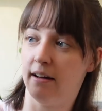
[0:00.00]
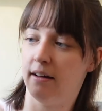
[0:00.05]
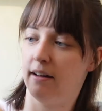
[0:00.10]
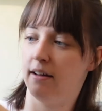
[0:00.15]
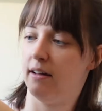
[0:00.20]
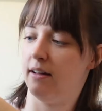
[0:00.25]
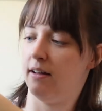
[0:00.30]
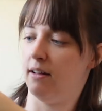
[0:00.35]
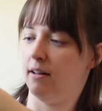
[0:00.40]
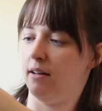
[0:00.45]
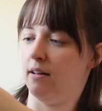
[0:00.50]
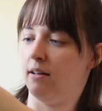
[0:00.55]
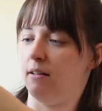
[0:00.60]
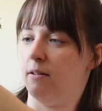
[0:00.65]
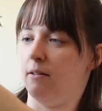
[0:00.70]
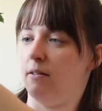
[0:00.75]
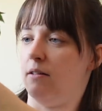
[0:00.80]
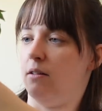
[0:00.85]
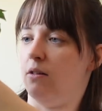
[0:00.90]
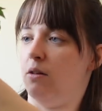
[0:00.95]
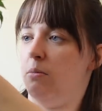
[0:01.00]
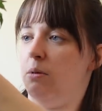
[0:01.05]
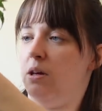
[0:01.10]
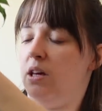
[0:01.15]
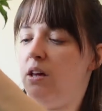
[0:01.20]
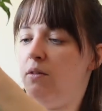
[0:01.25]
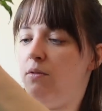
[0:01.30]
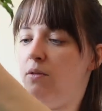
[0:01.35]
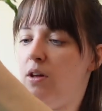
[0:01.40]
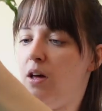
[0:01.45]
I'm going to be
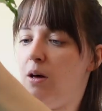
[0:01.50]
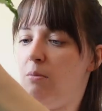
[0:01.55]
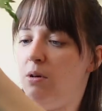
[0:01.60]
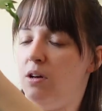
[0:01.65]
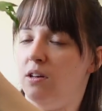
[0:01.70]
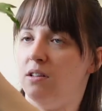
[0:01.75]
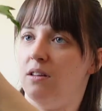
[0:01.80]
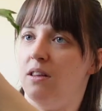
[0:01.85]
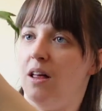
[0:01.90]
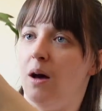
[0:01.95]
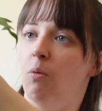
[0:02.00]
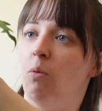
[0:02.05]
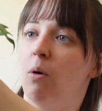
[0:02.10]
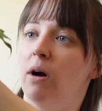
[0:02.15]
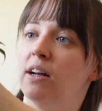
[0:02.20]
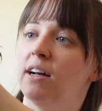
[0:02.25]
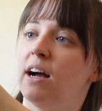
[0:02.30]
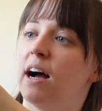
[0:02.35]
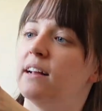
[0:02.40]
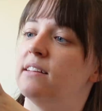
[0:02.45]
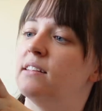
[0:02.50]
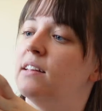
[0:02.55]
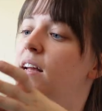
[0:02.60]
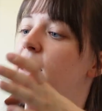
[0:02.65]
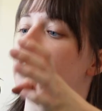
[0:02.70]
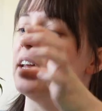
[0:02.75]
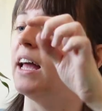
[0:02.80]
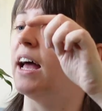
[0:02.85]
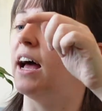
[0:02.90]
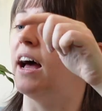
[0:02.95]
careful here because of that one cutting
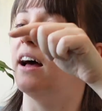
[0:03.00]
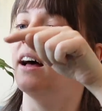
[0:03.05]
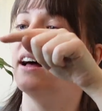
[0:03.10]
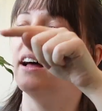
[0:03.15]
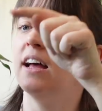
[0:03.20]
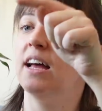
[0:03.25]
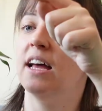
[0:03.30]
in here.